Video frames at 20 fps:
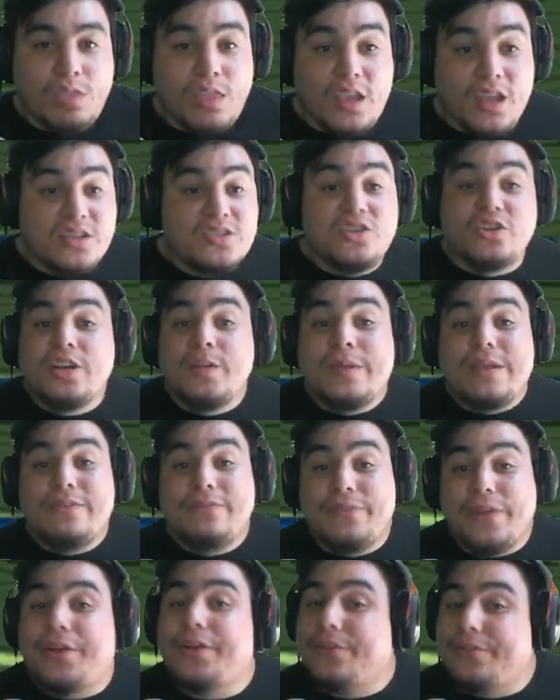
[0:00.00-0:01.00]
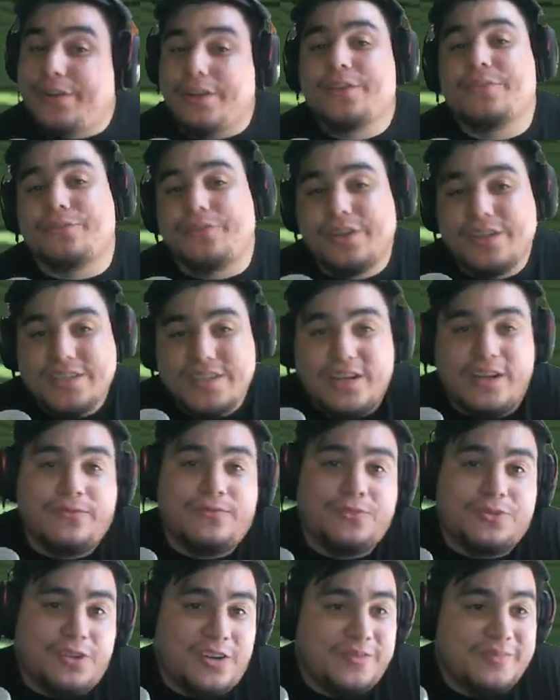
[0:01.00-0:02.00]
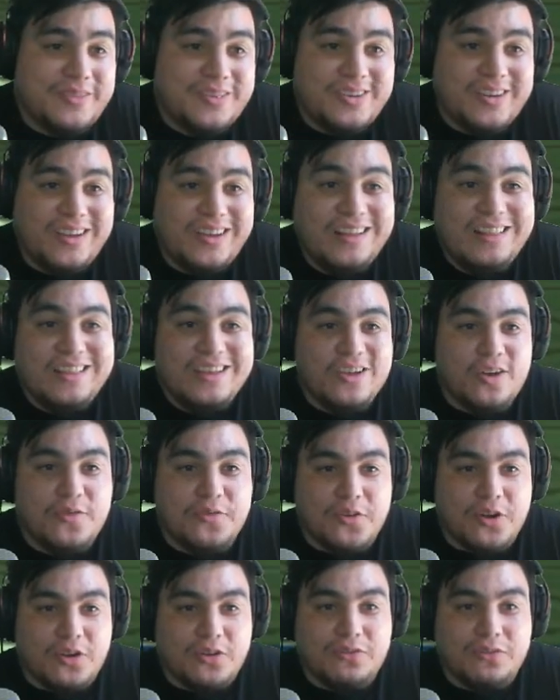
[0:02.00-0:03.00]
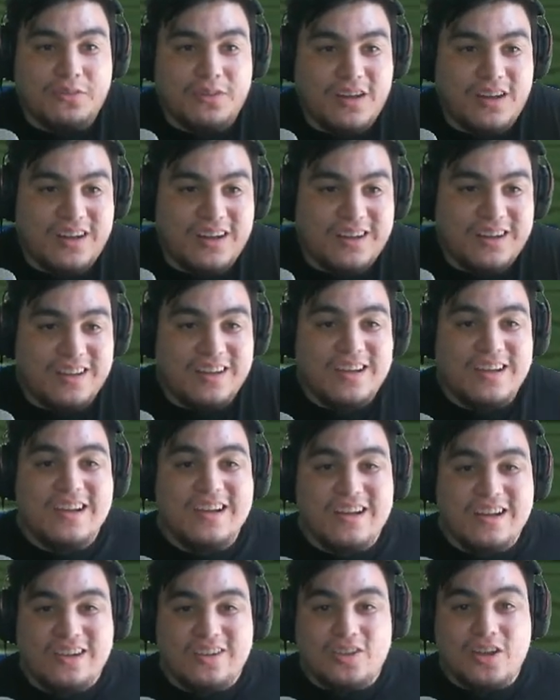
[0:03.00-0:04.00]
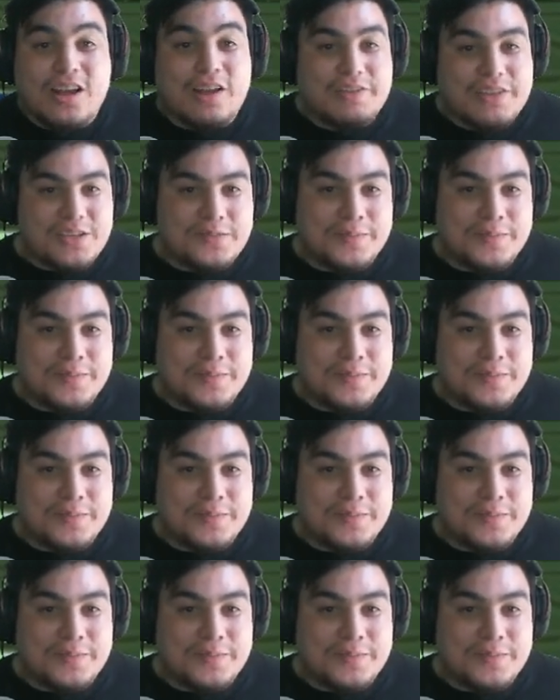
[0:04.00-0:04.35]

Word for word: It's going to be very, very free setup for him in the overall uh, look of this